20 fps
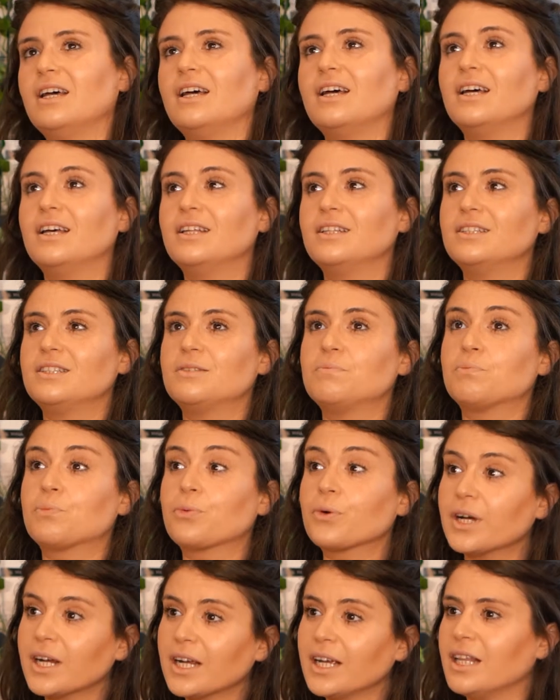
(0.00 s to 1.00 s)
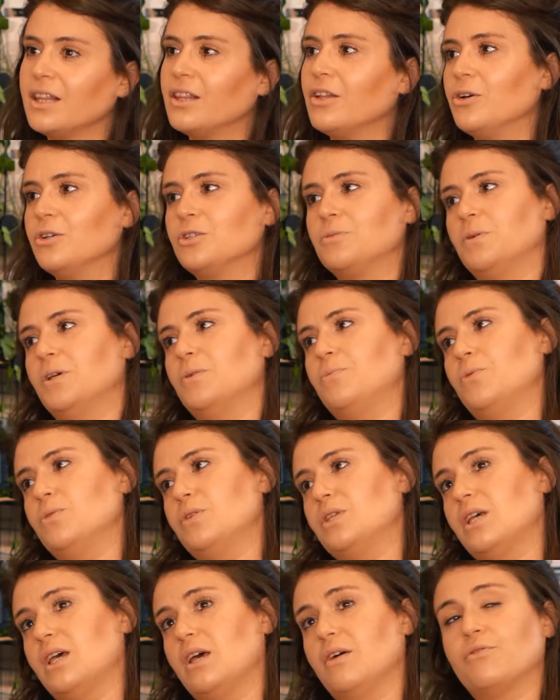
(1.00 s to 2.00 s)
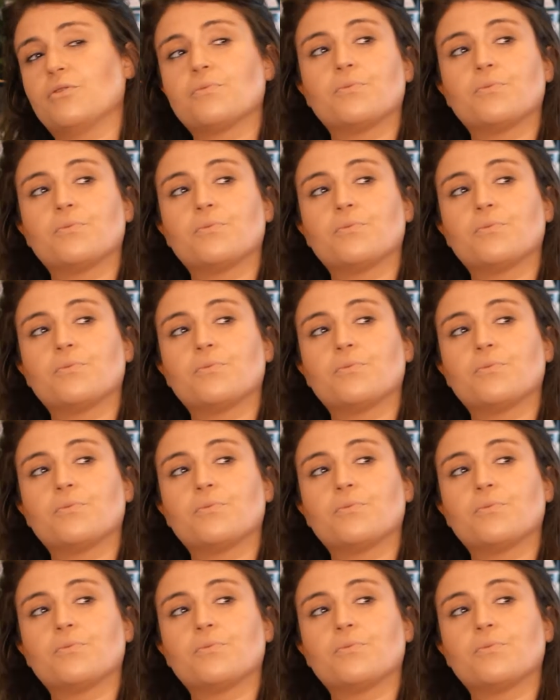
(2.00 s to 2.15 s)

and bringing those people together,